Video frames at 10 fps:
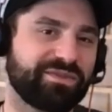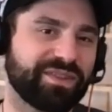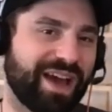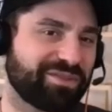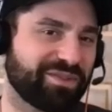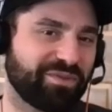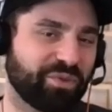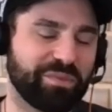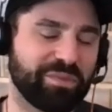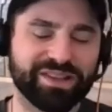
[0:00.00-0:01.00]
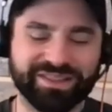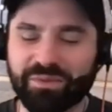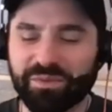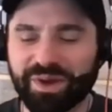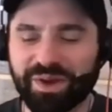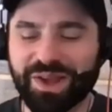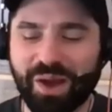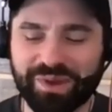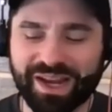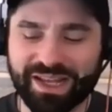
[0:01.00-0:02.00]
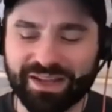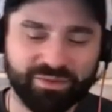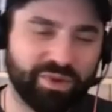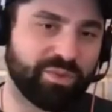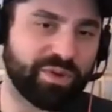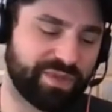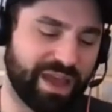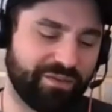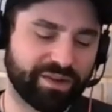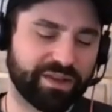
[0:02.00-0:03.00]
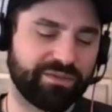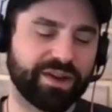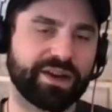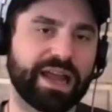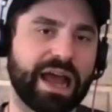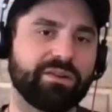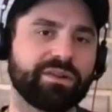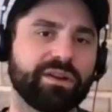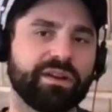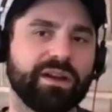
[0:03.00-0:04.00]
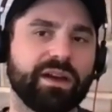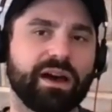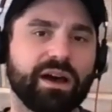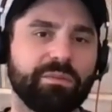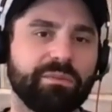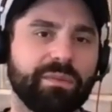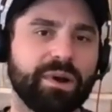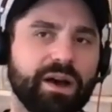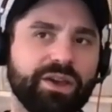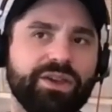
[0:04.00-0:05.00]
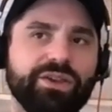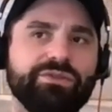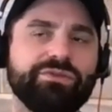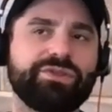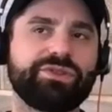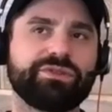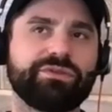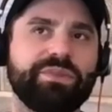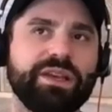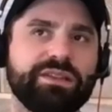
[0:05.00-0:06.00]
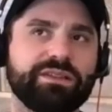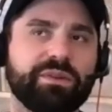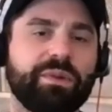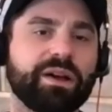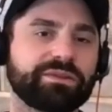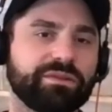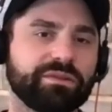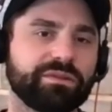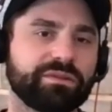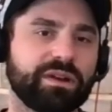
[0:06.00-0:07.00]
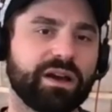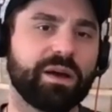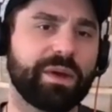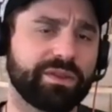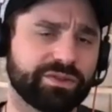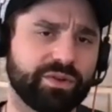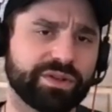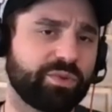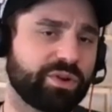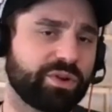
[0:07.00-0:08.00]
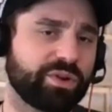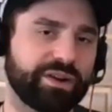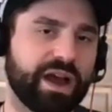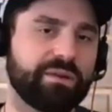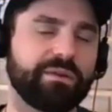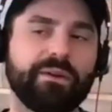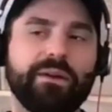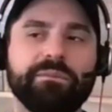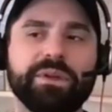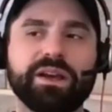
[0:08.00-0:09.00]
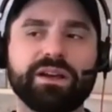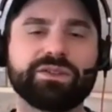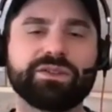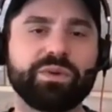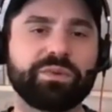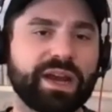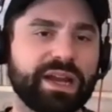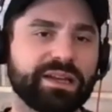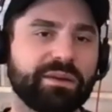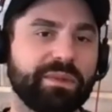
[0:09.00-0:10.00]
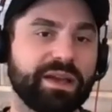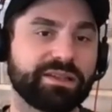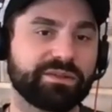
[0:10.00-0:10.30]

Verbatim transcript: after three months. But no, I'm kidding. We we've definitely figured out um, a huge piece of the puzzle, um, mm-hmm. and there's always more to figure out because we were getting amazing